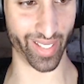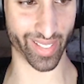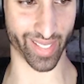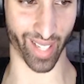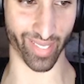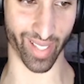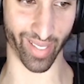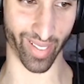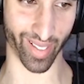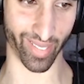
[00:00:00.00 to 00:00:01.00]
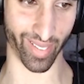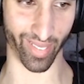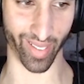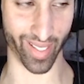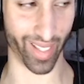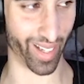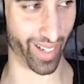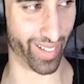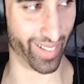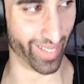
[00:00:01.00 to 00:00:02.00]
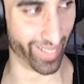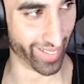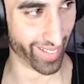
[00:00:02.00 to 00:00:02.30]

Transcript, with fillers: Stop that ruckery right now.